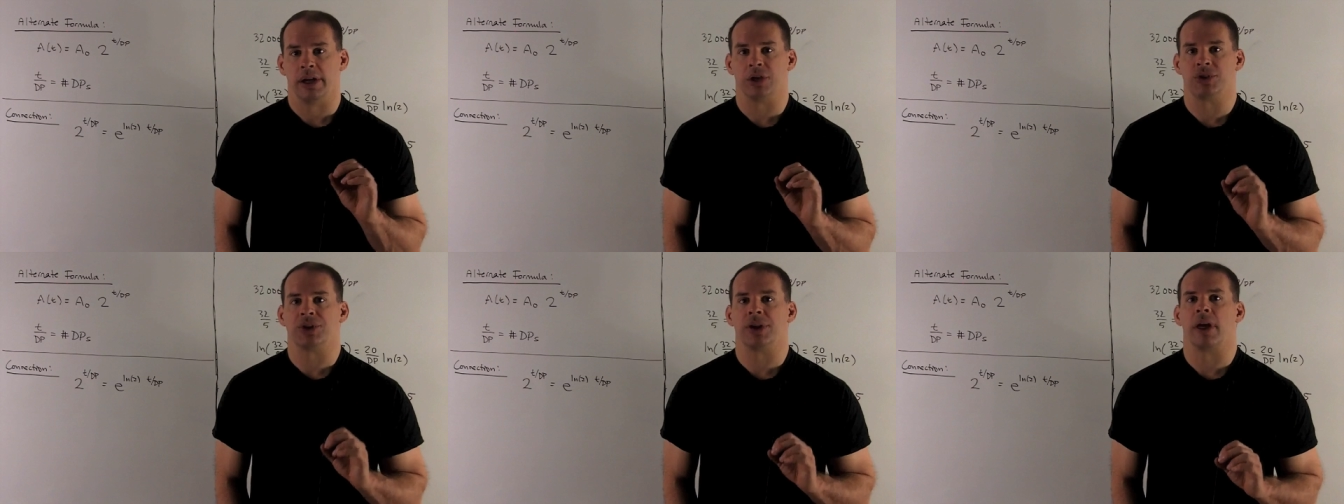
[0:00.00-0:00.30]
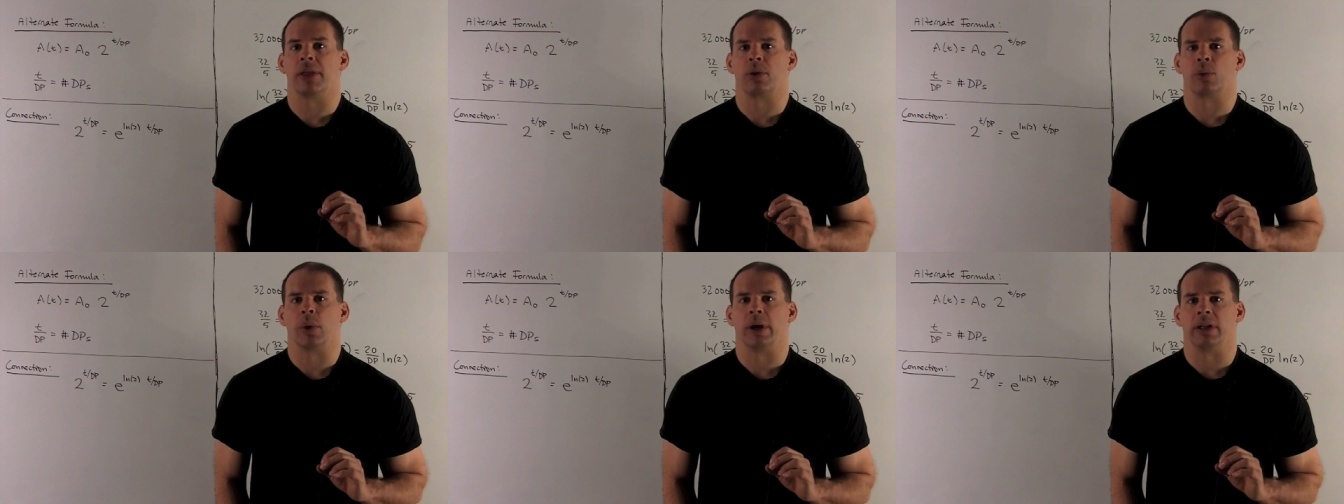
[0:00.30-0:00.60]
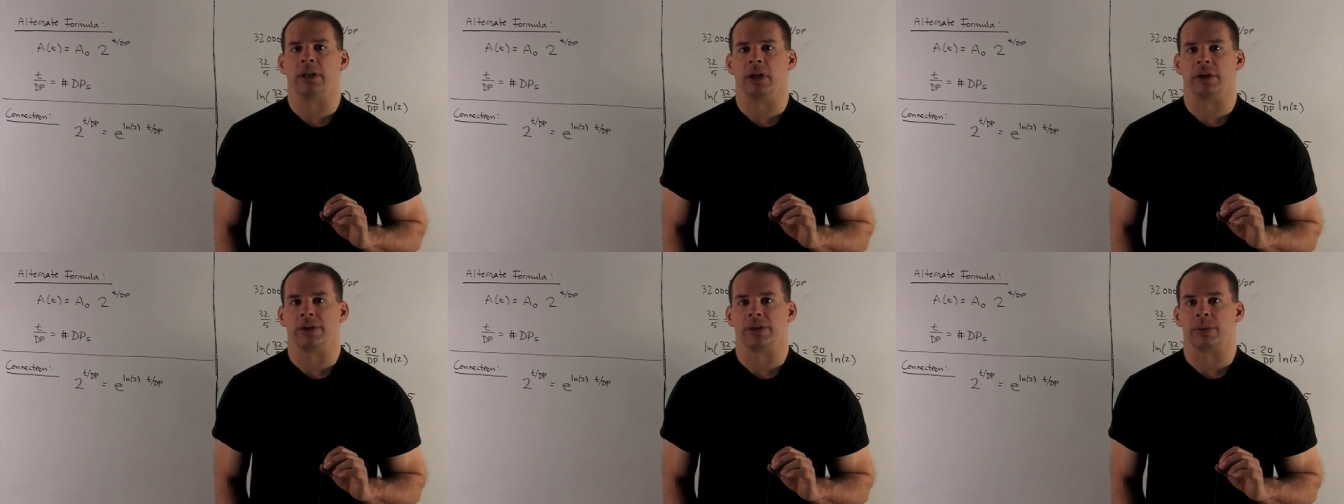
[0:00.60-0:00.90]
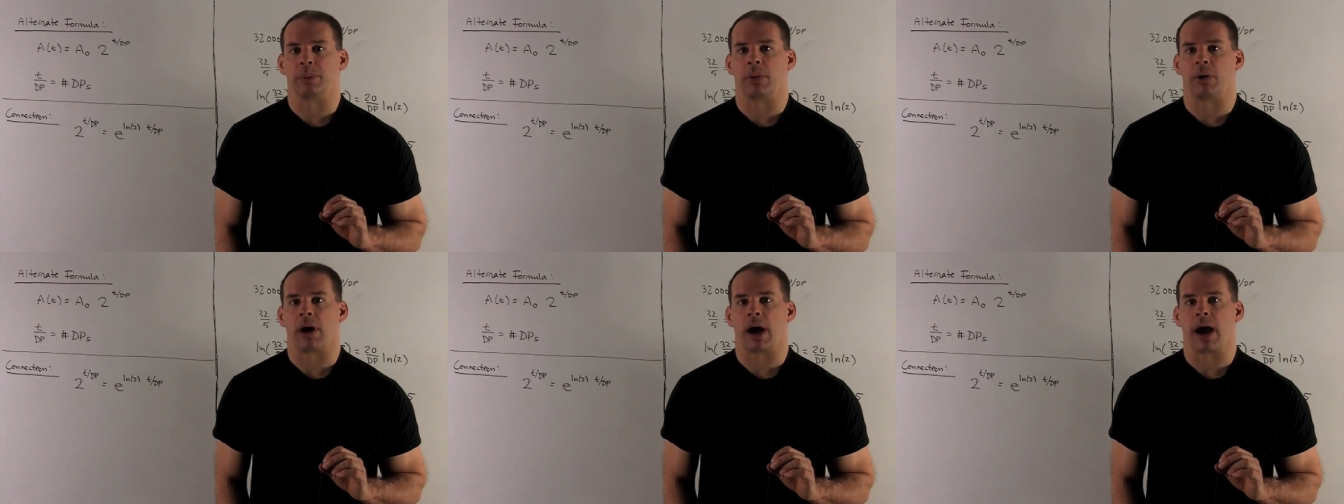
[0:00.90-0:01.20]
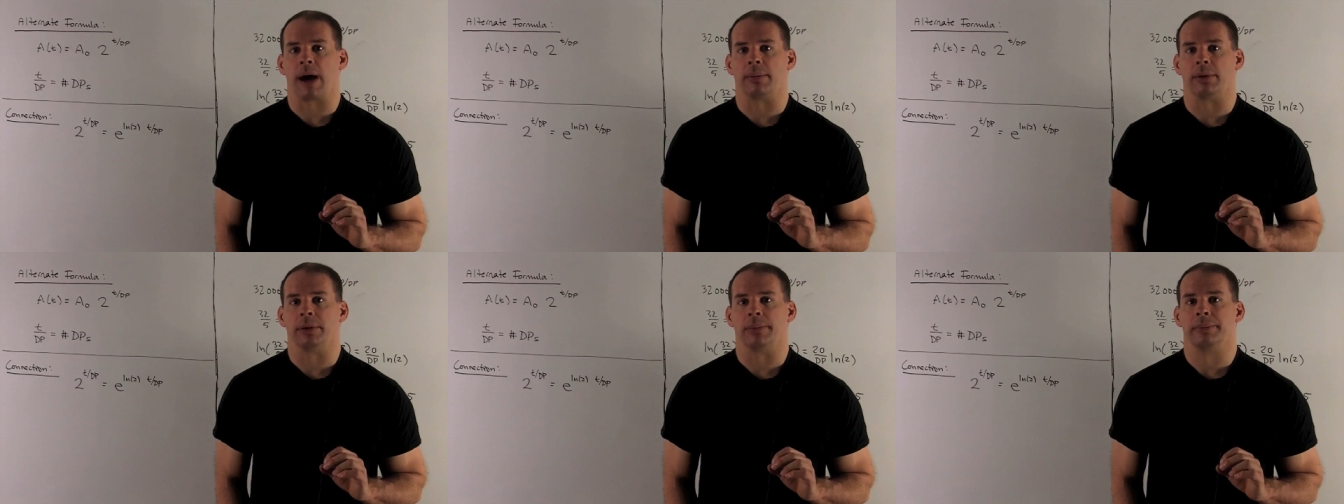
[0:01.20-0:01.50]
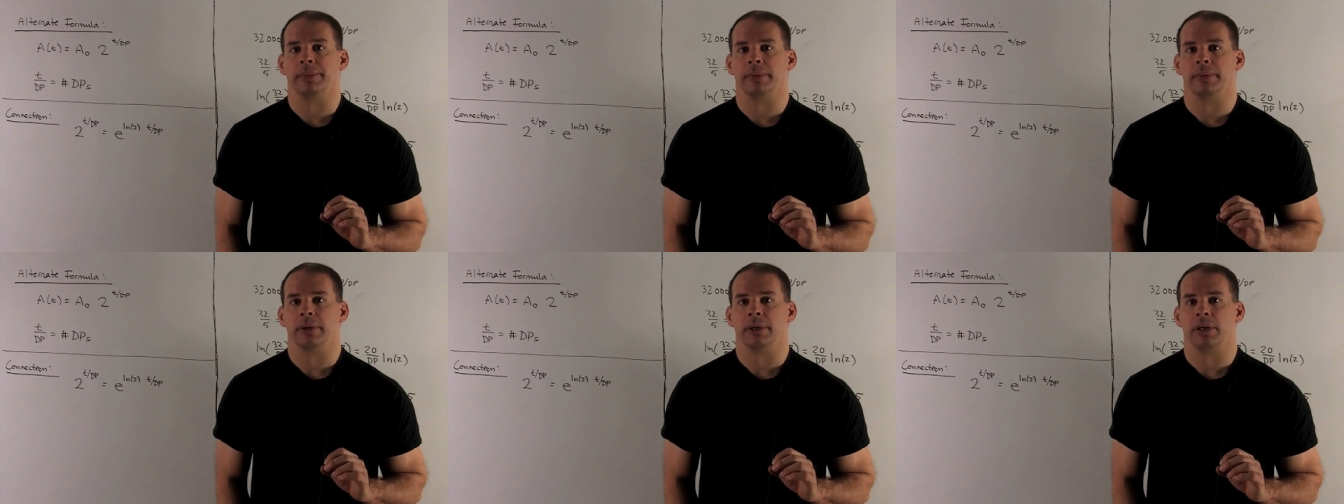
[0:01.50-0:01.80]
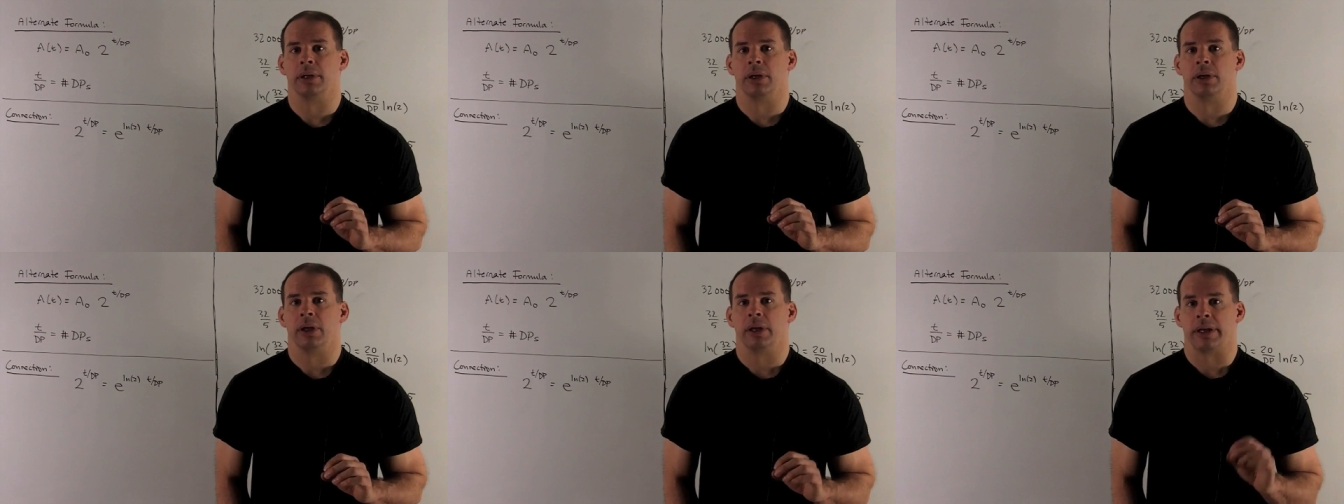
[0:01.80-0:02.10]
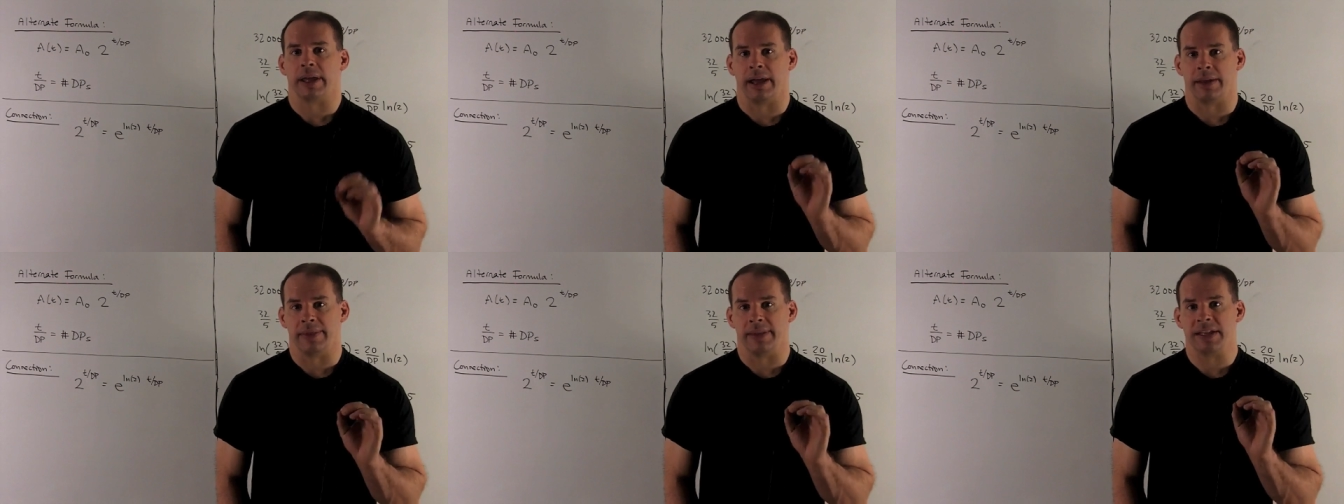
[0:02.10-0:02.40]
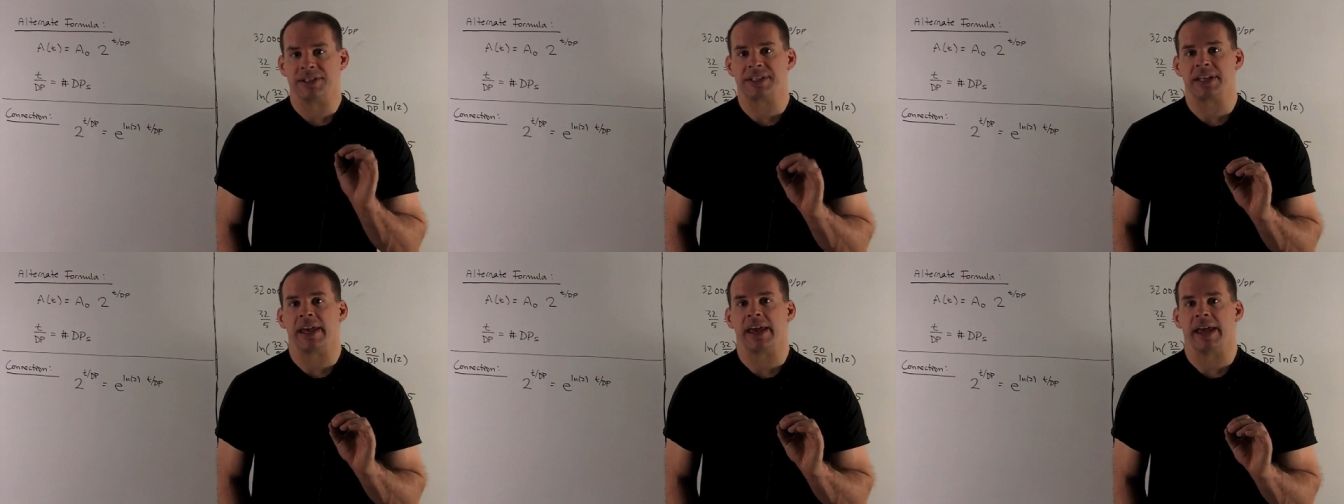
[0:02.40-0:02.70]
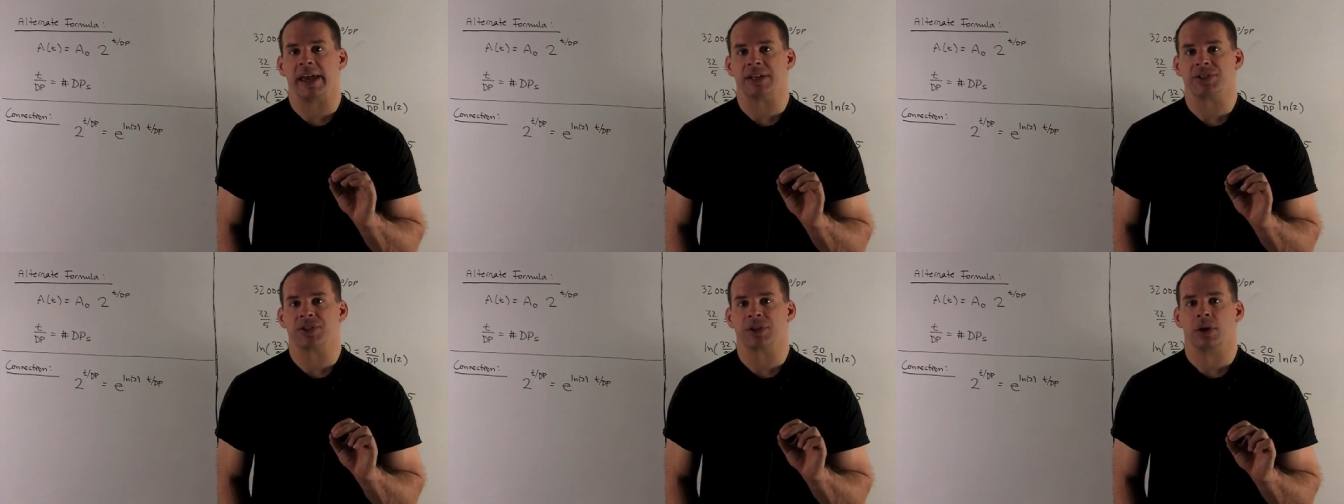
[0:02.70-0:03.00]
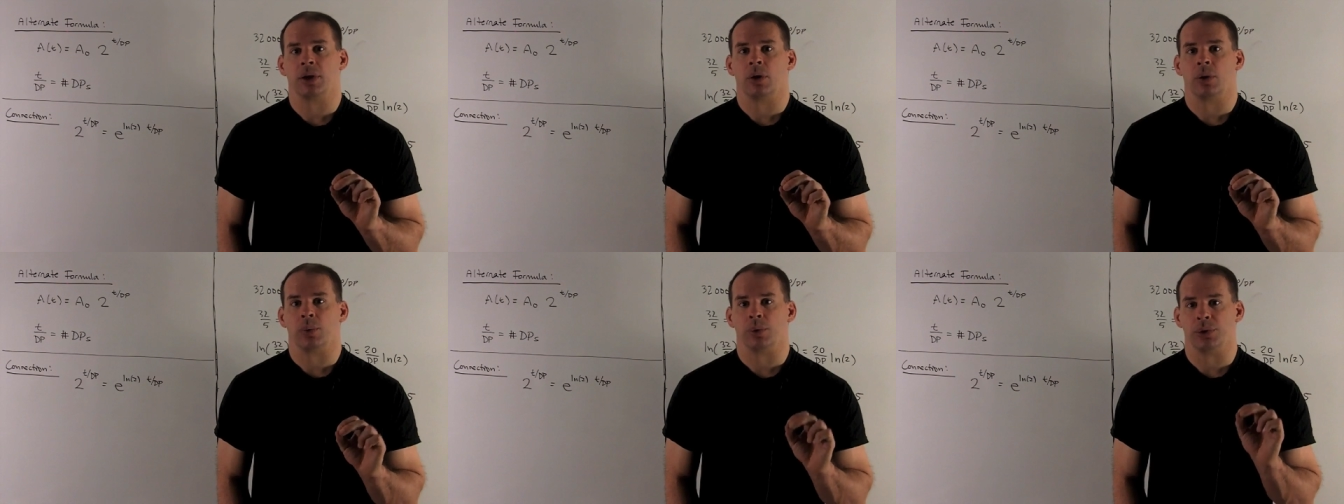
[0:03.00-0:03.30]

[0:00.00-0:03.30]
Here's another way to look at the problem. Okay, in this case,